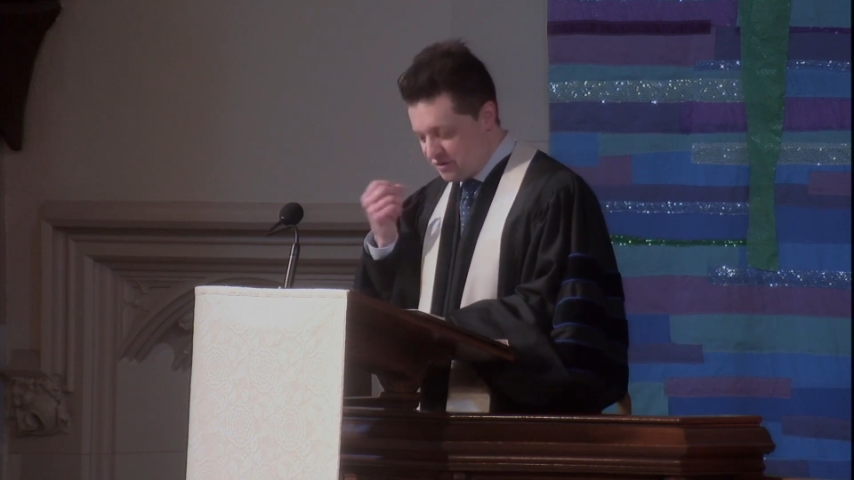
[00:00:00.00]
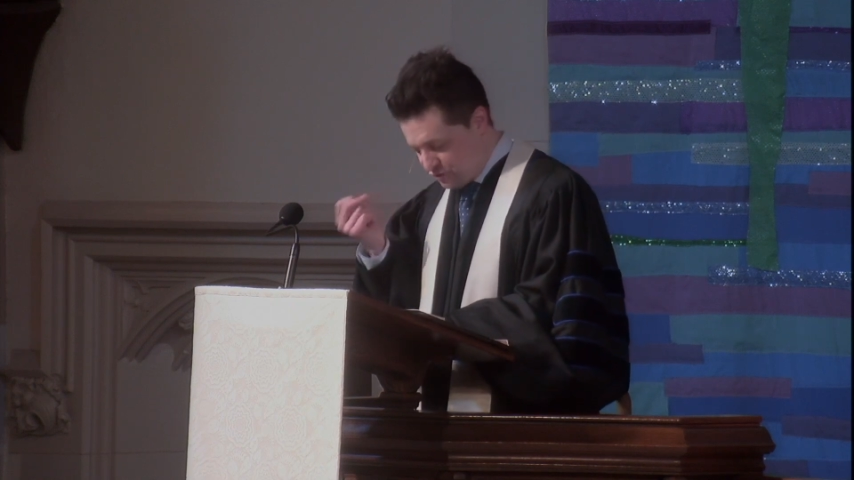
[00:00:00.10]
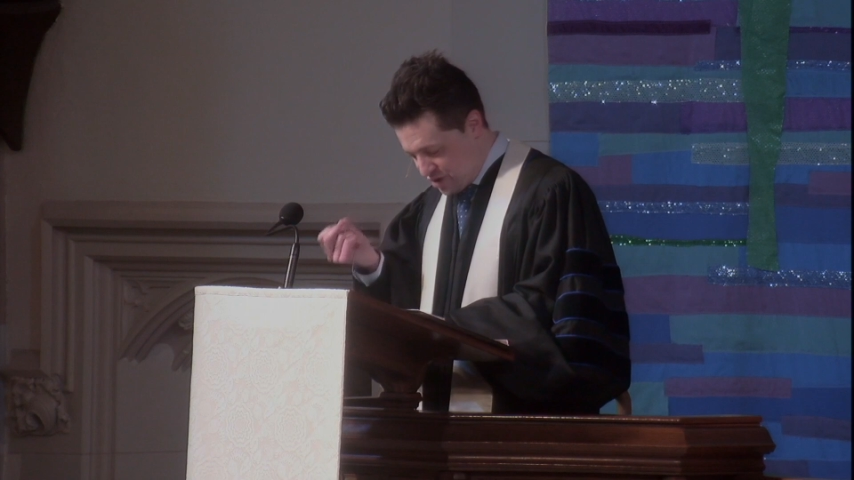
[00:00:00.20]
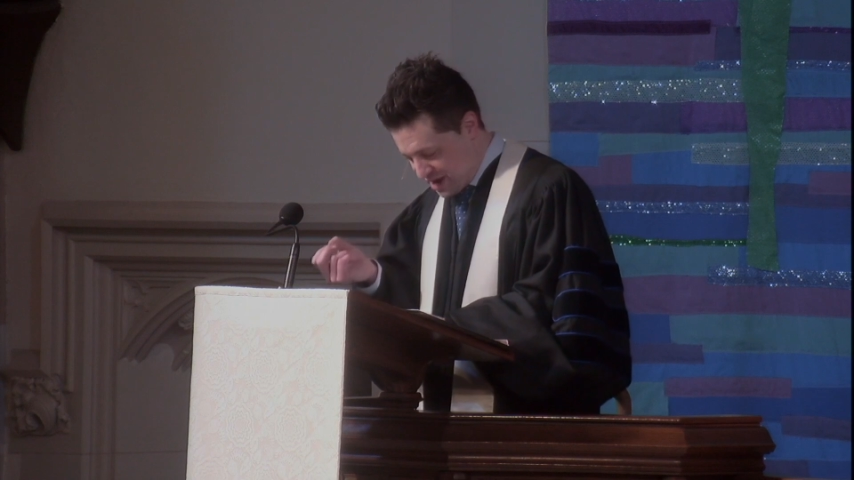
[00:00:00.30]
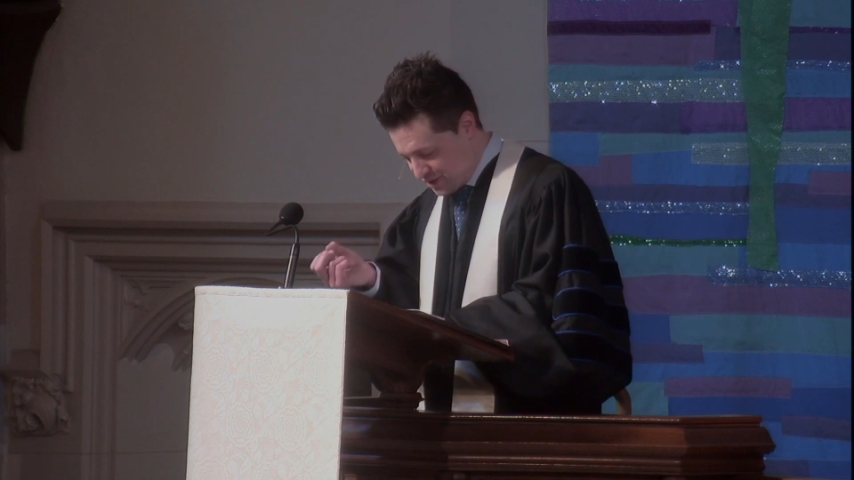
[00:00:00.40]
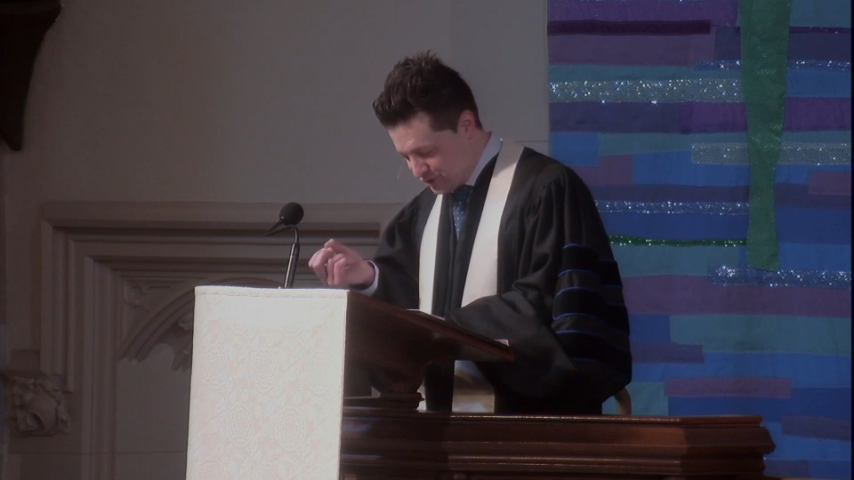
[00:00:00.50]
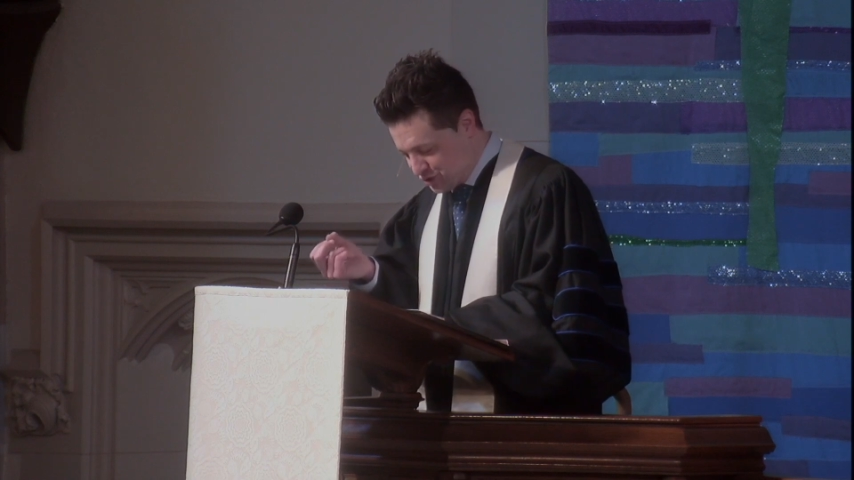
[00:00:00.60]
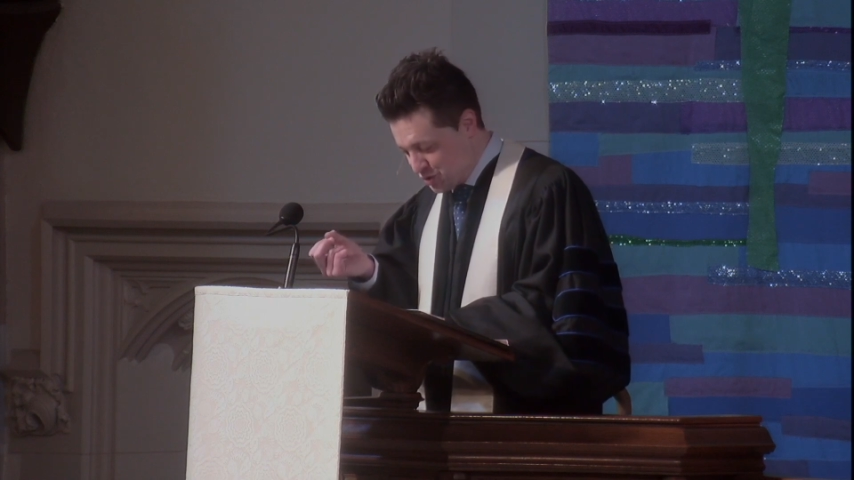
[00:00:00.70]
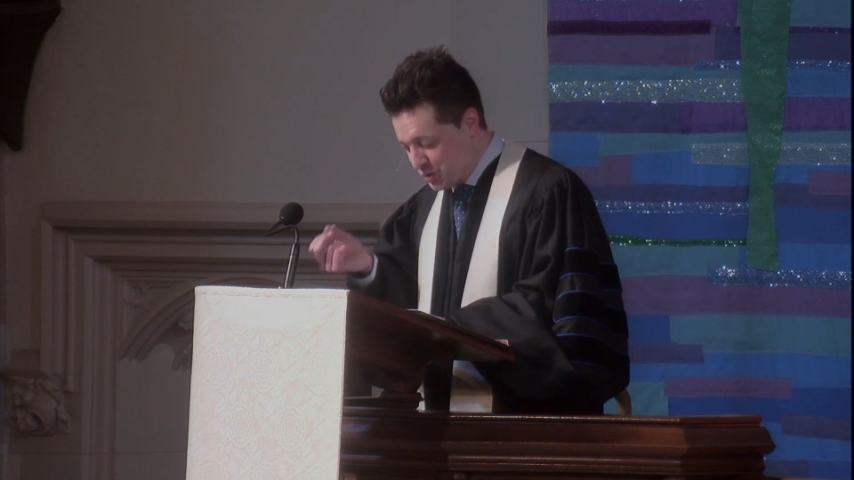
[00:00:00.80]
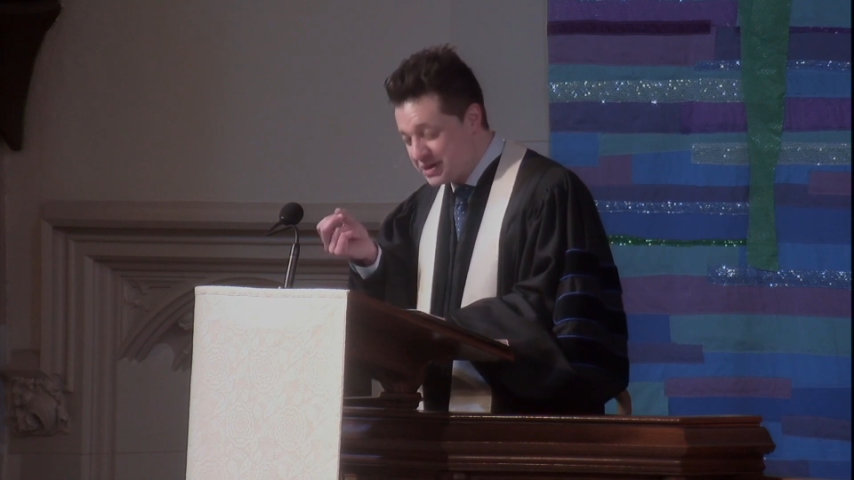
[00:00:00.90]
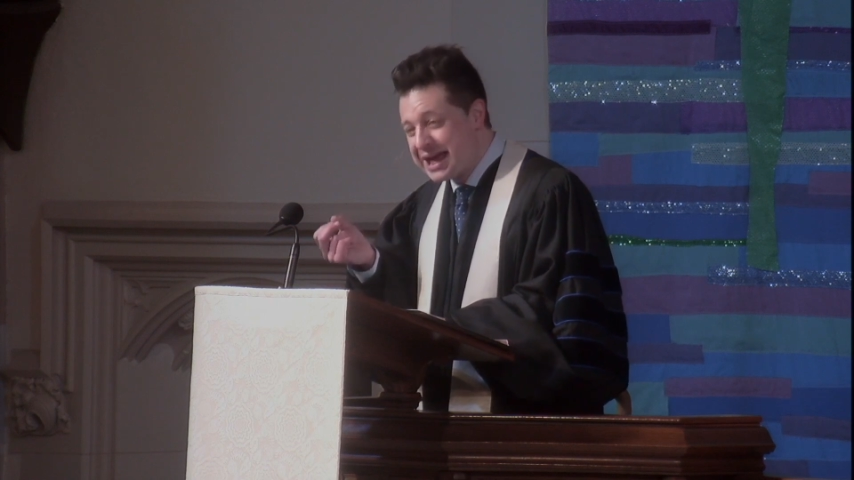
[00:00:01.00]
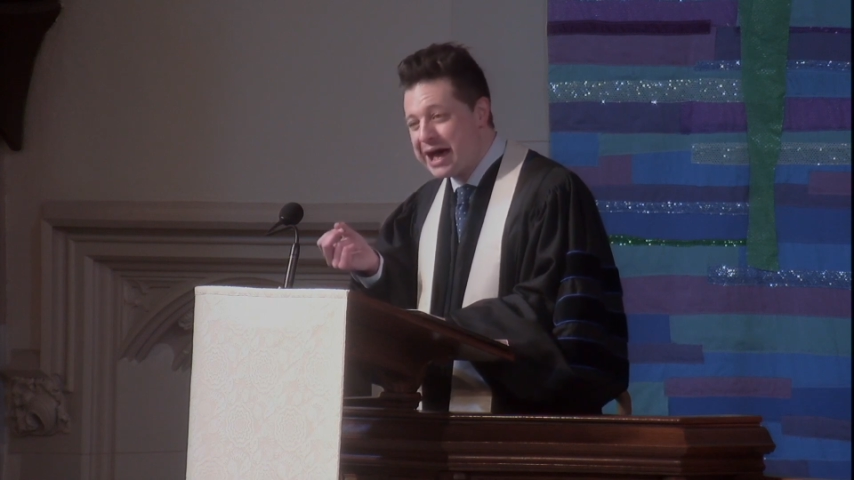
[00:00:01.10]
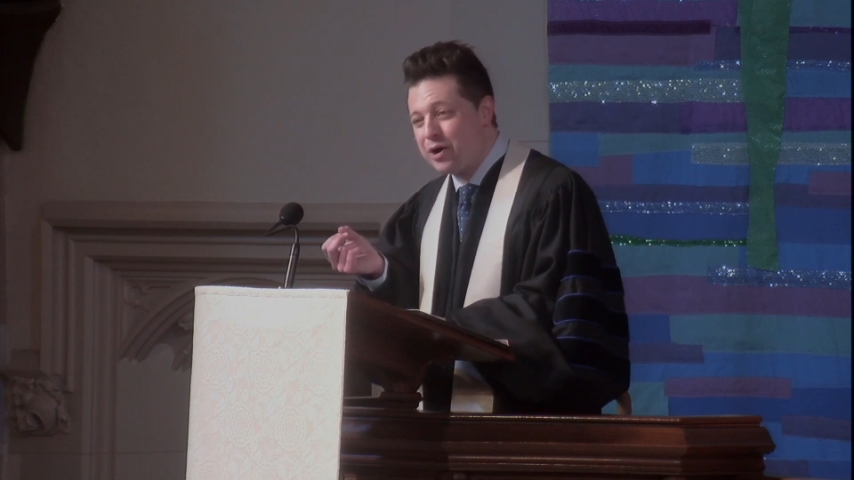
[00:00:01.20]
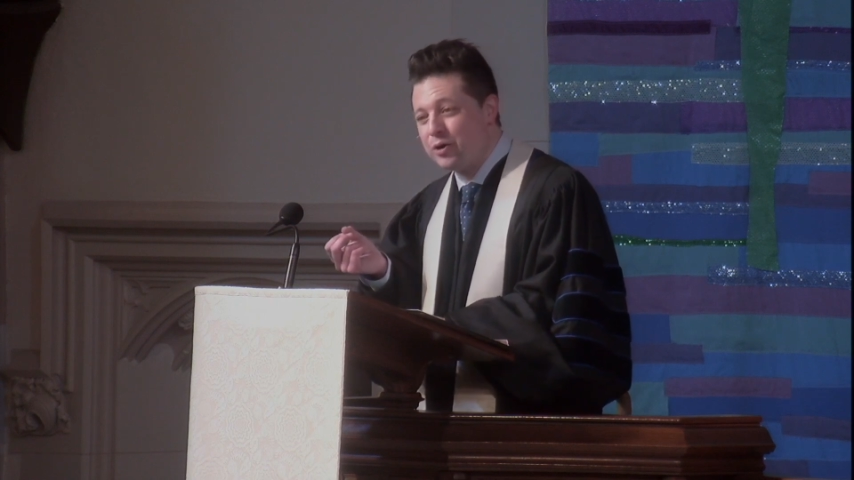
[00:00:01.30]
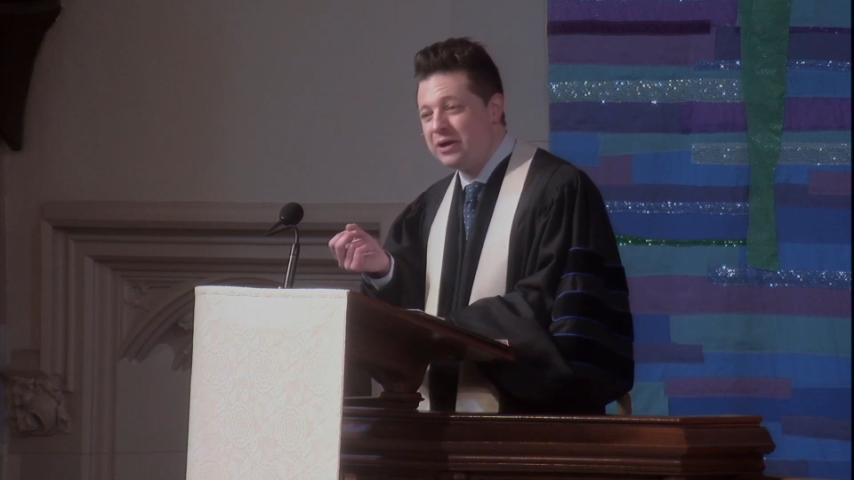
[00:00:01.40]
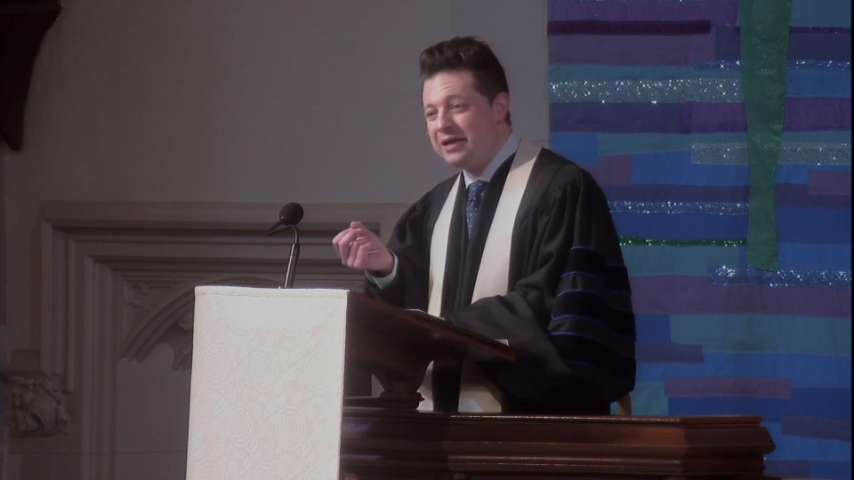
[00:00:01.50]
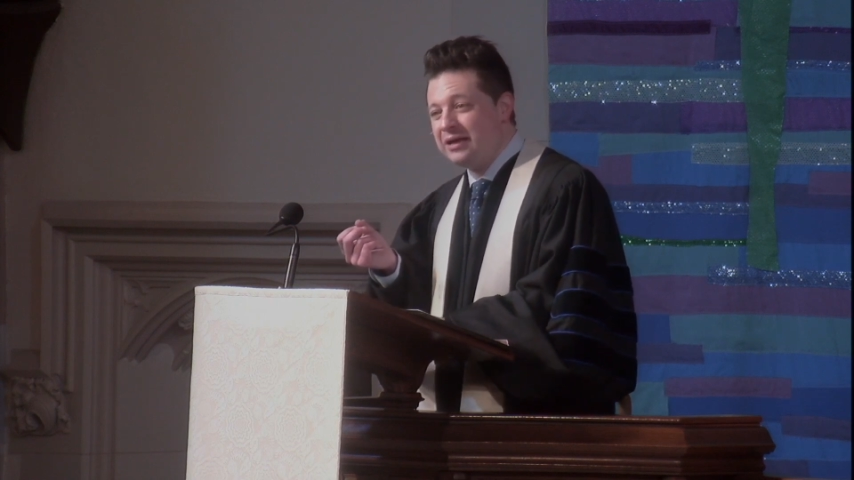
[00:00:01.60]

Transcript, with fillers: friends who were now,